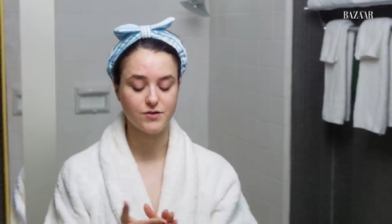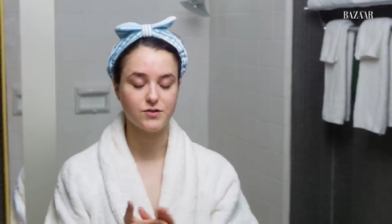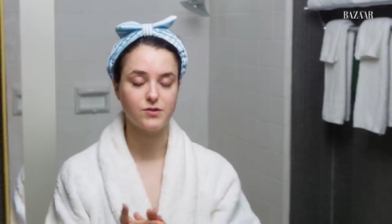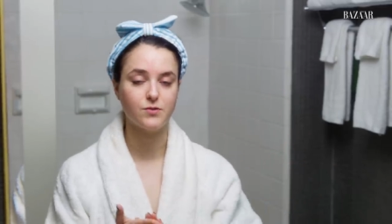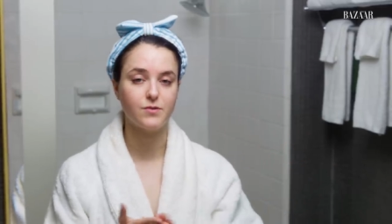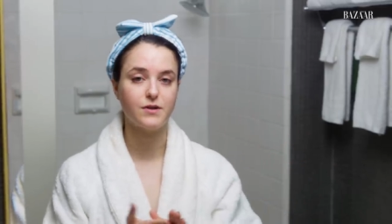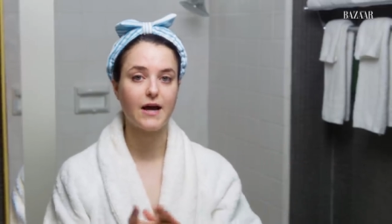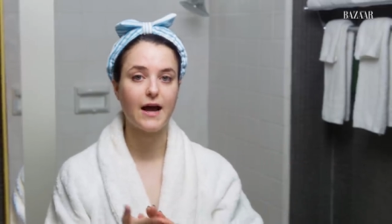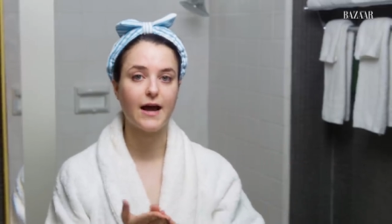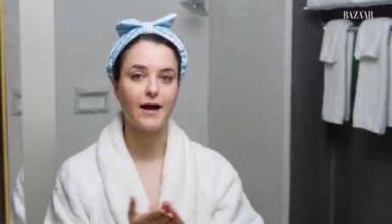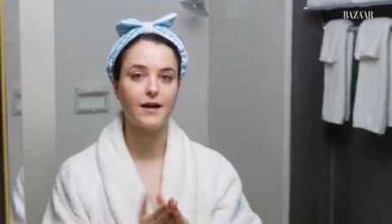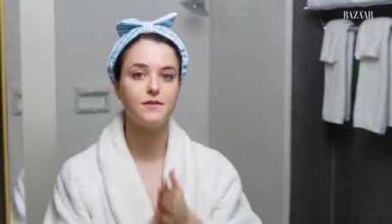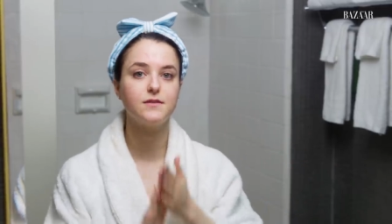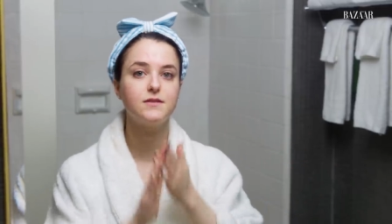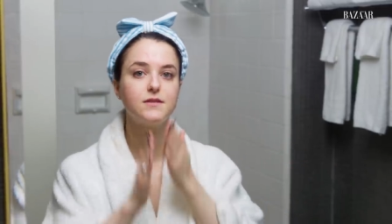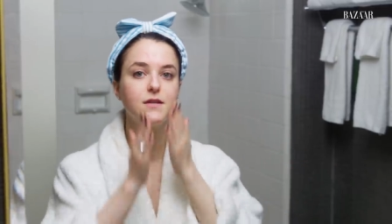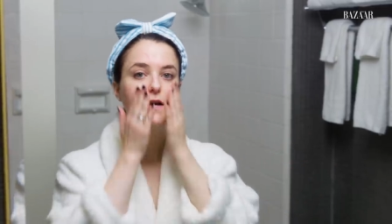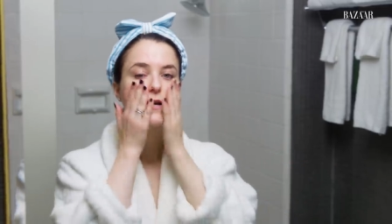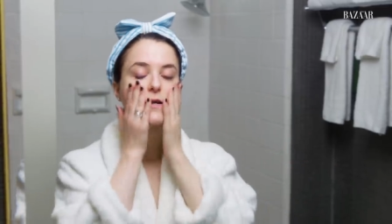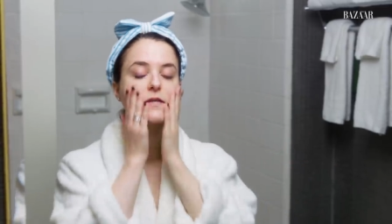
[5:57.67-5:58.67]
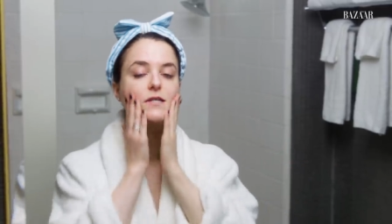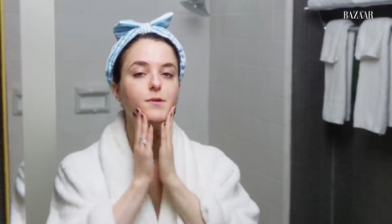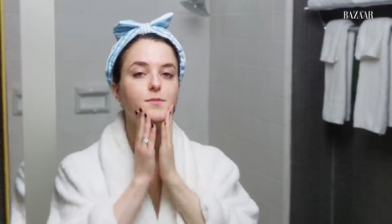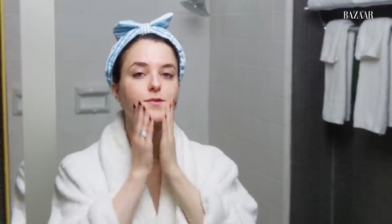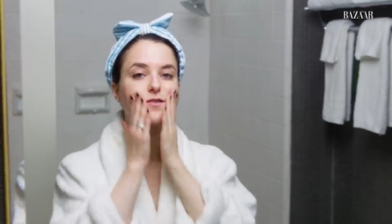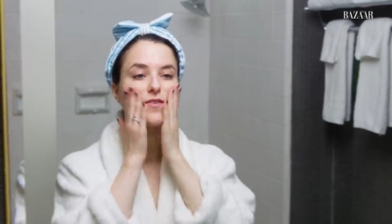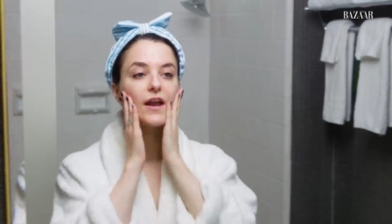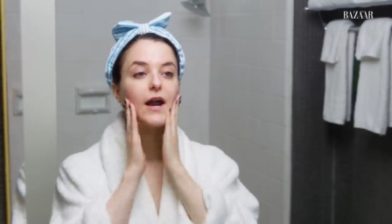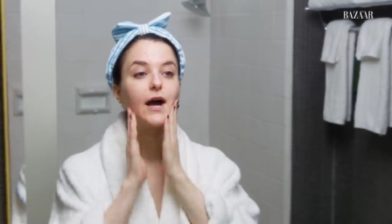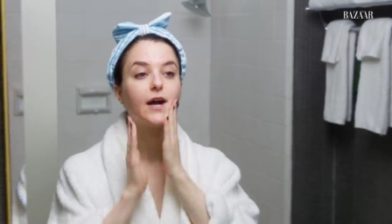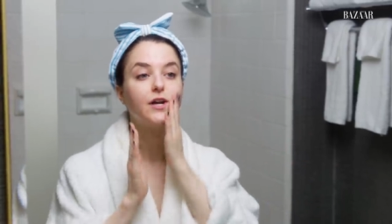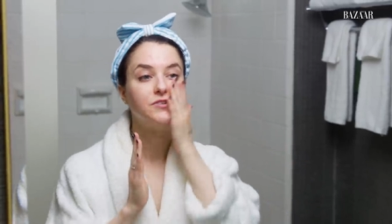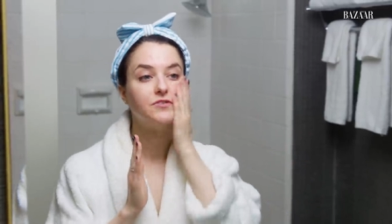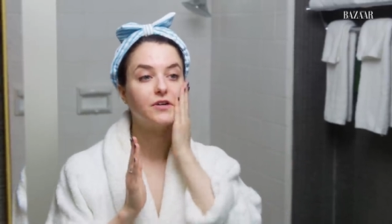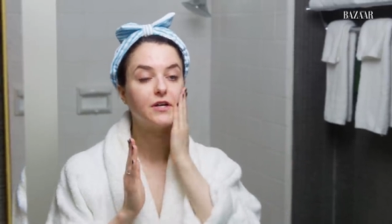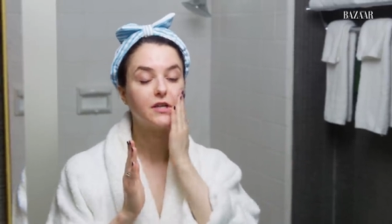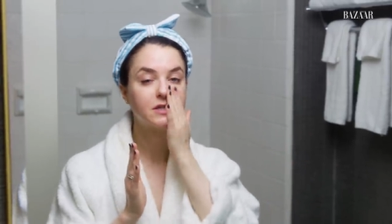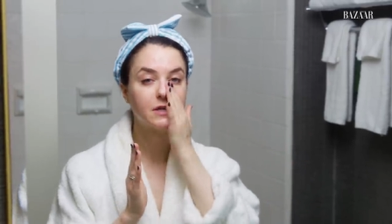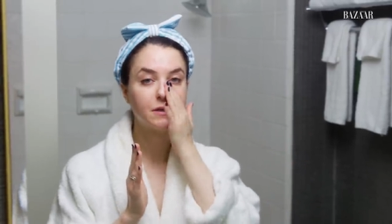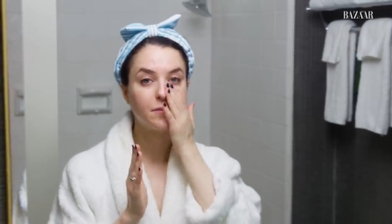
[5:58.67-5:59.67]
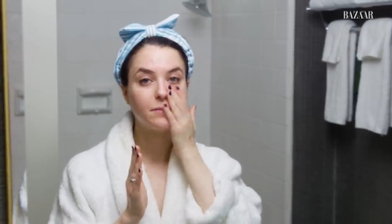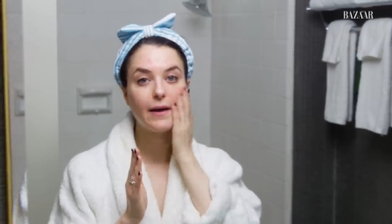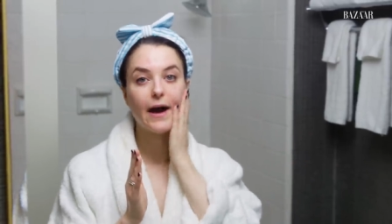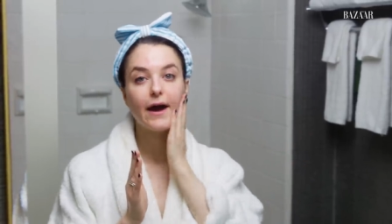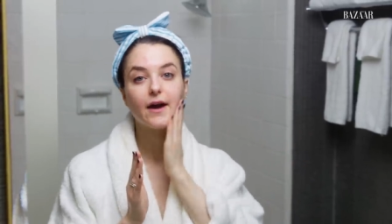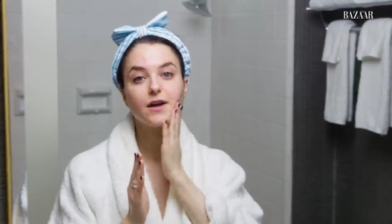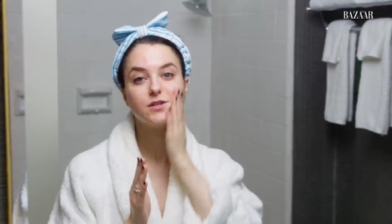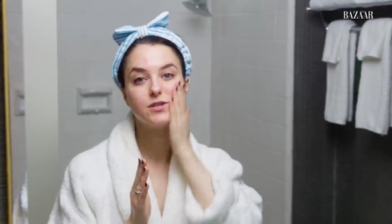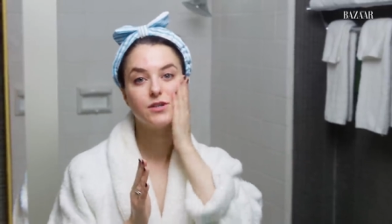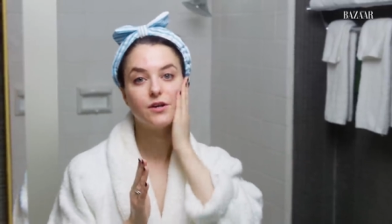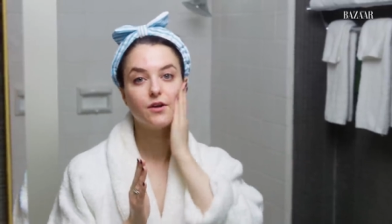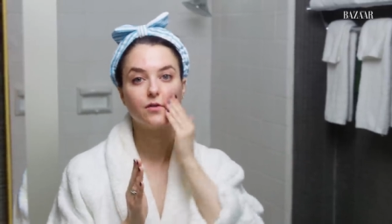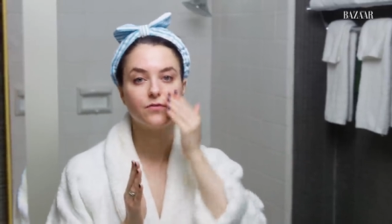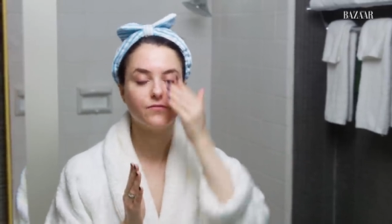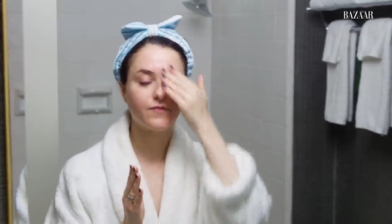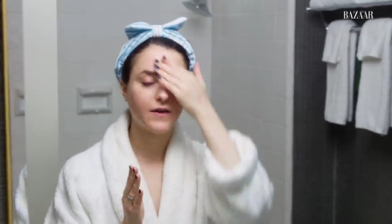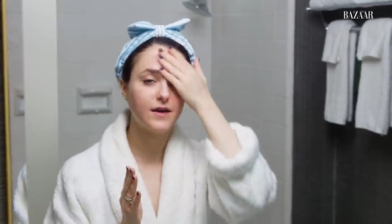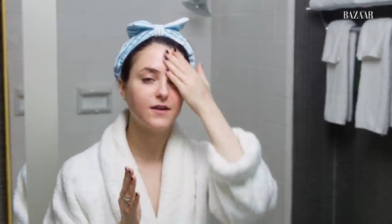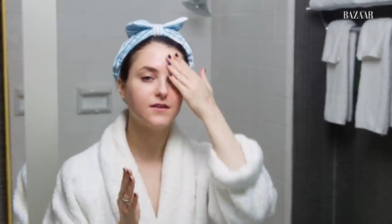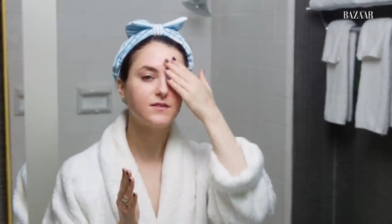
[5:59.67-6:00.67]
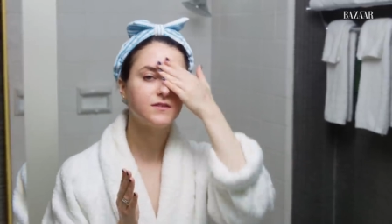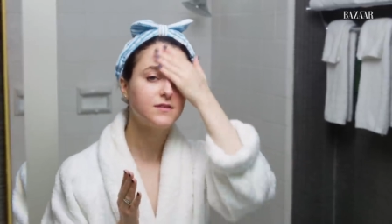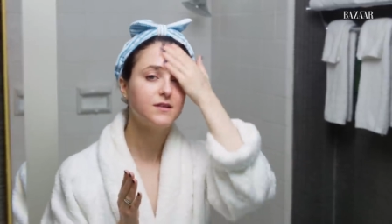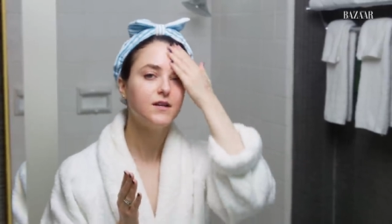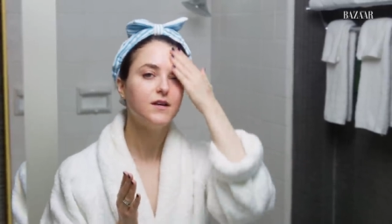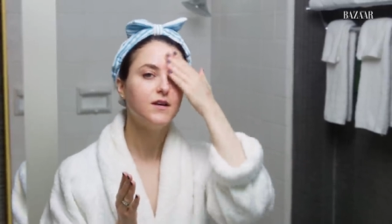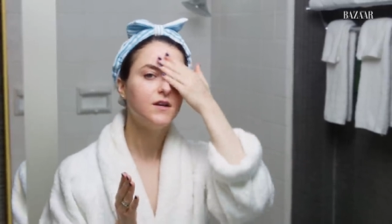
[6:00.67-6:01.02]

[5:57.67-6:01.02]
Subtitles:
So it adds some of that hydration back into your face